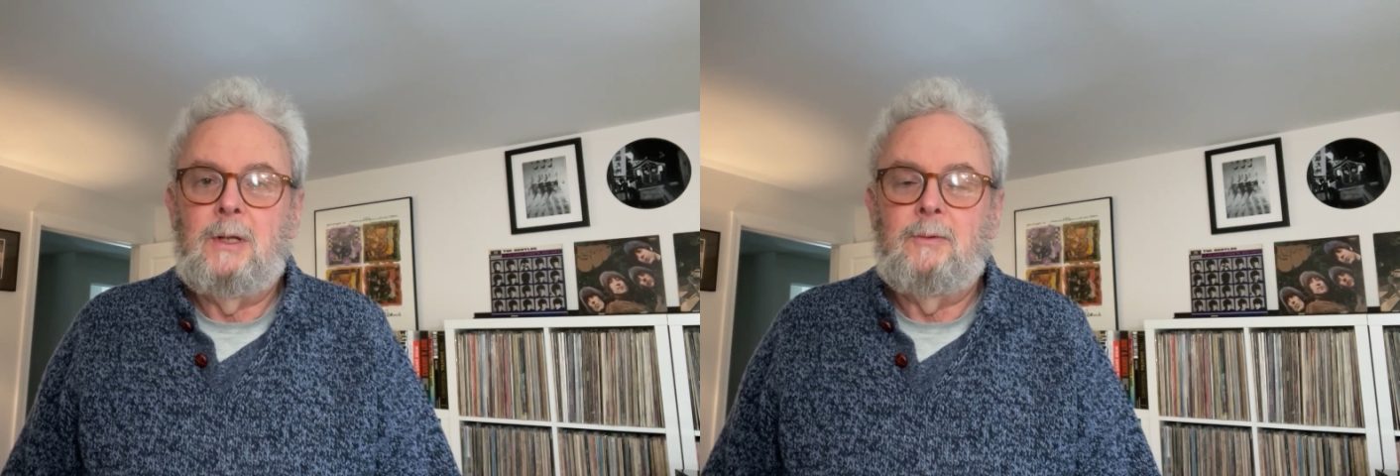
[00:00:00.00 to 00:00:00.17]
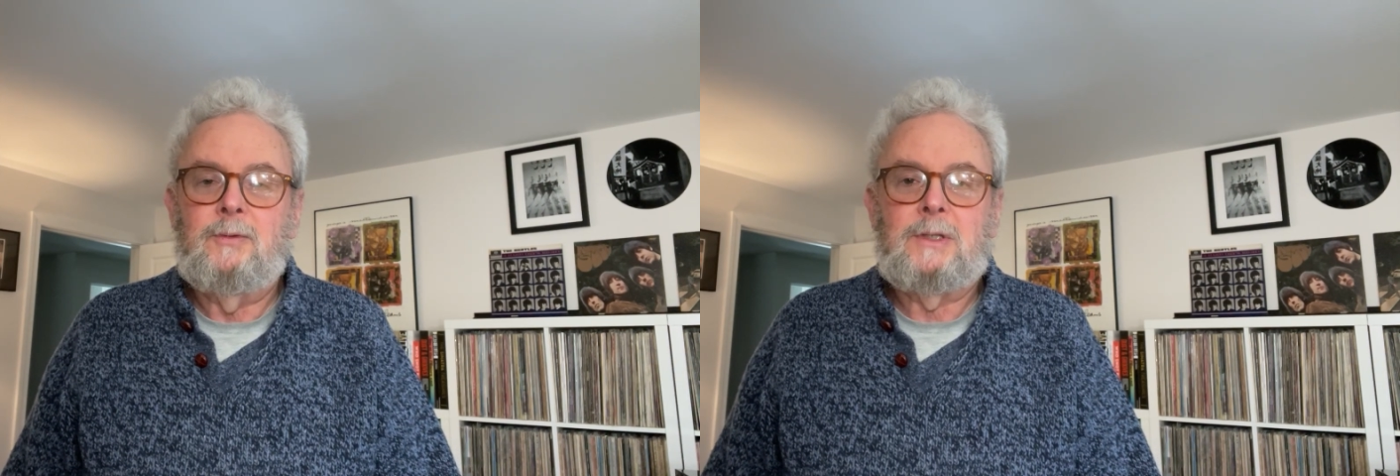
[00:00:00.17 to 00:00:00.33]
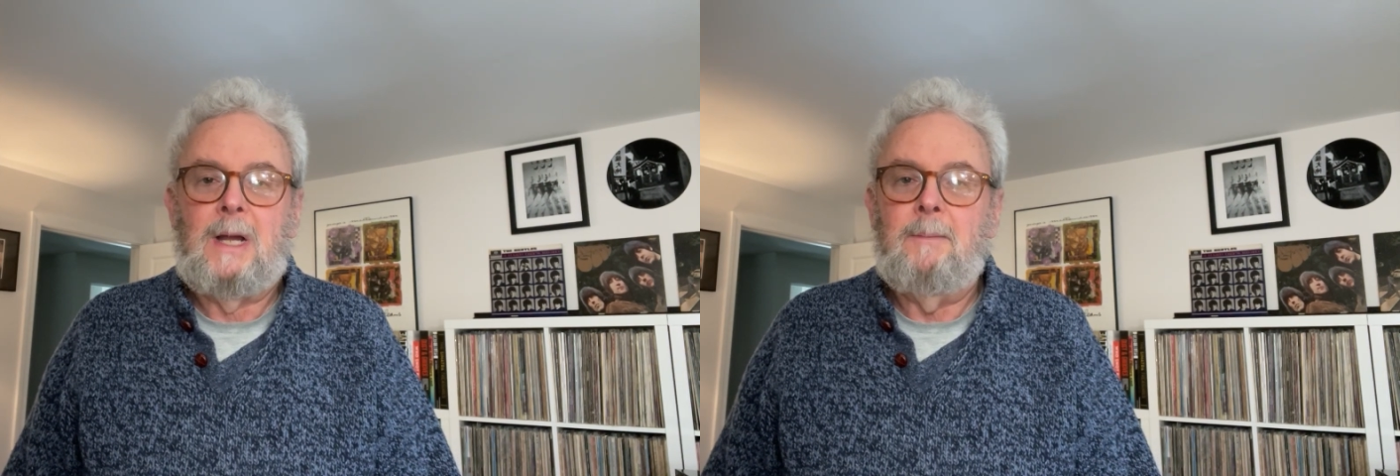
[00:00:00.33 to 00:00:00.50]

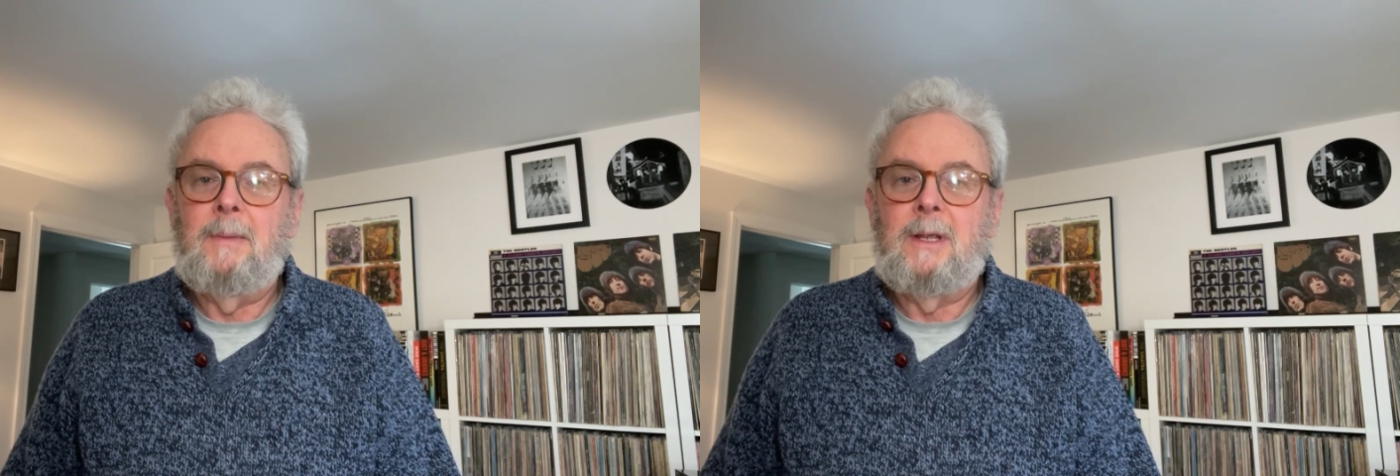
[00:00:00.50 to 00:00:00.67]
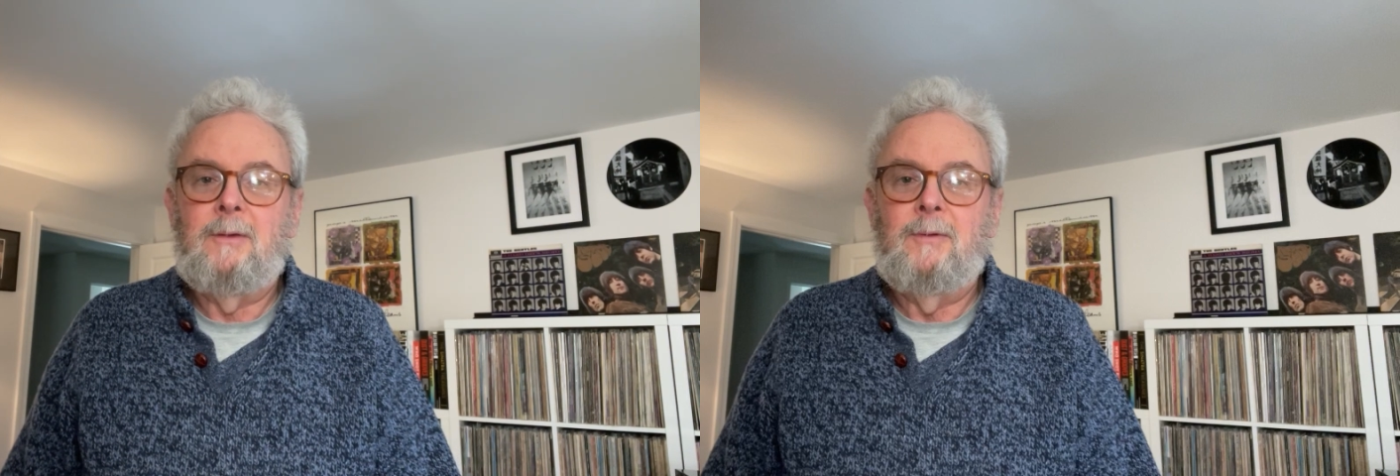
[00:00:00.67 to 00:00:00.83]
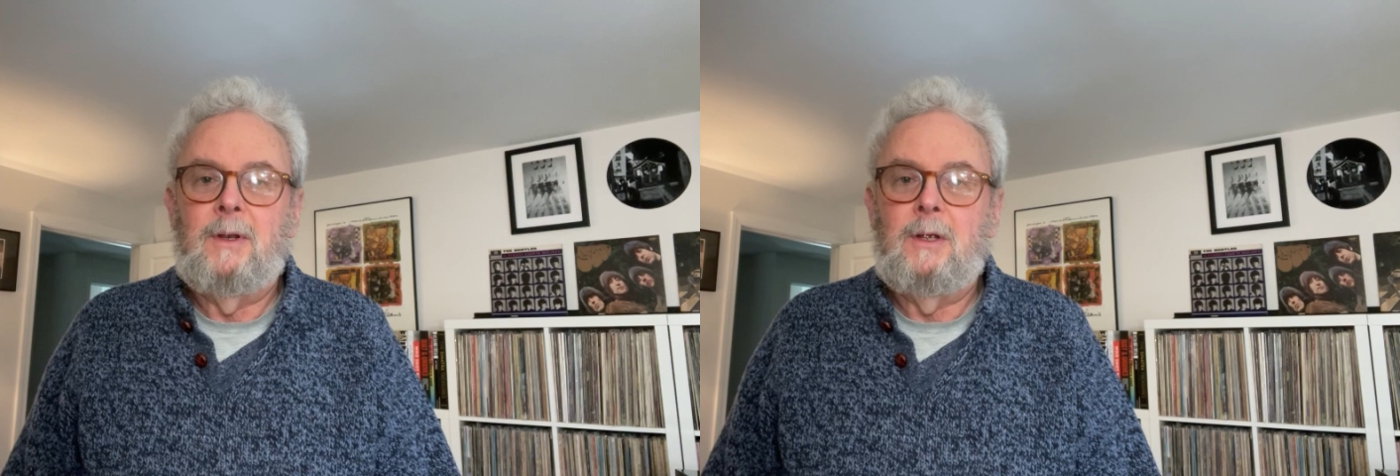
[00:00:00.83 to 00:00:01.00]
who've stopped
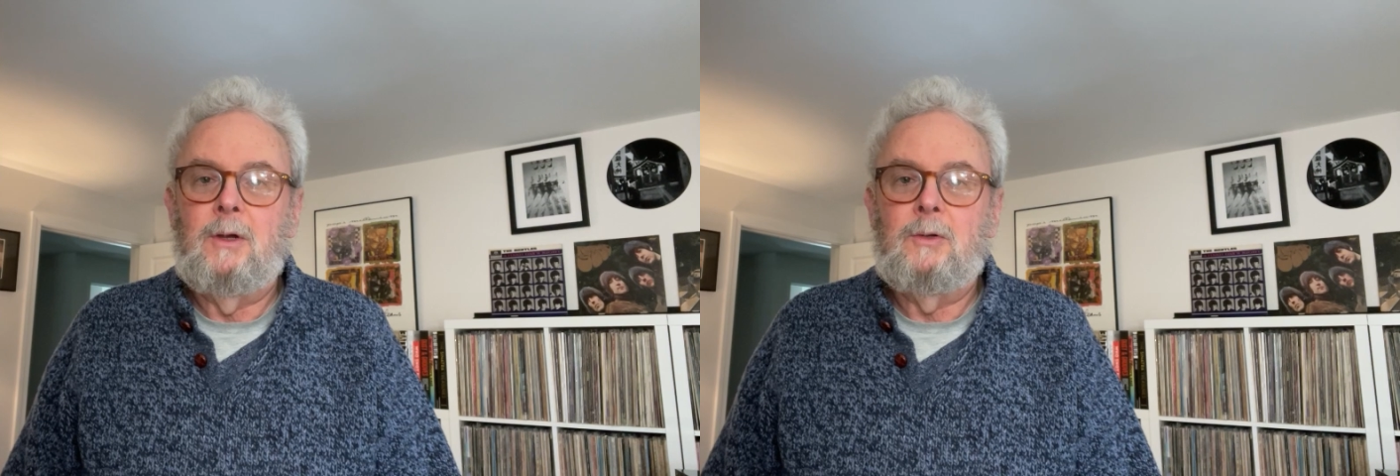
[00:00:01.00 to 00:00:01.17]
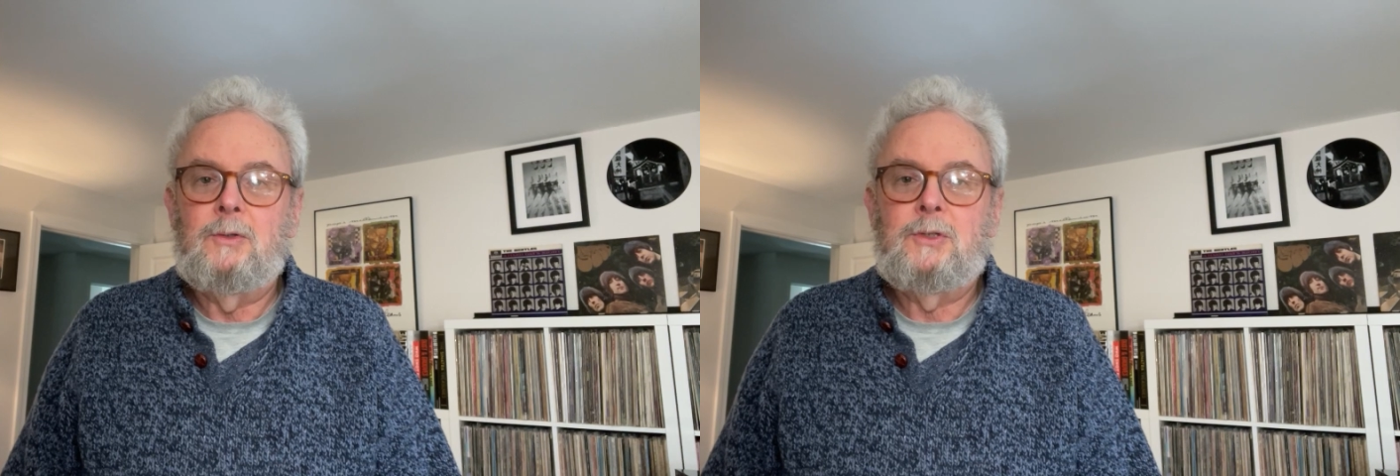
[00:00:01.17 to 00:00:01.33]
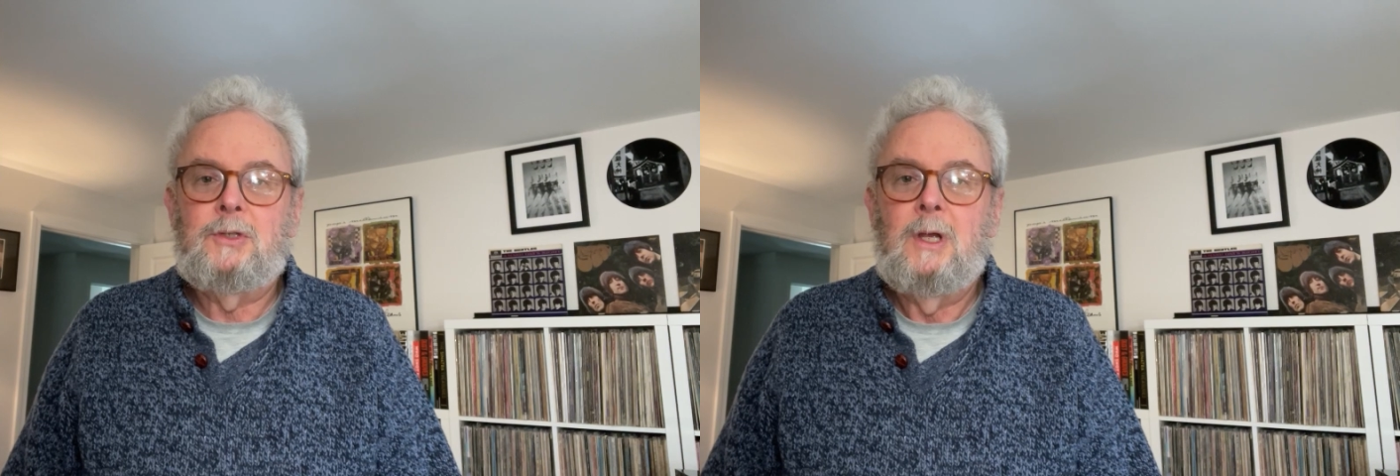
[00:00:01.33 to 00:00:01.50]
making
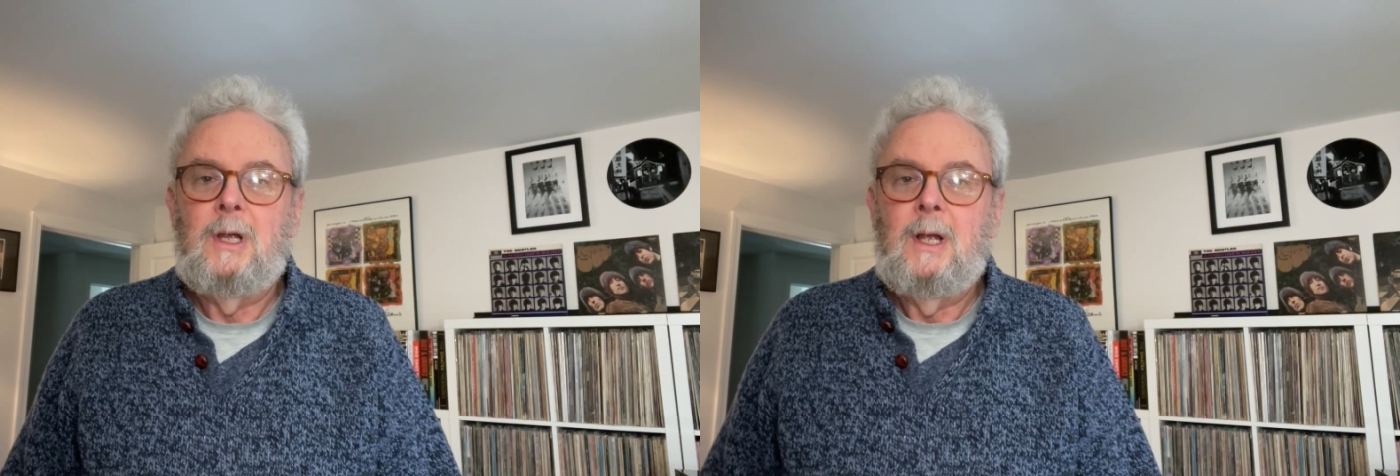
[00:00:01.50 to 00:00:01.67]
videos.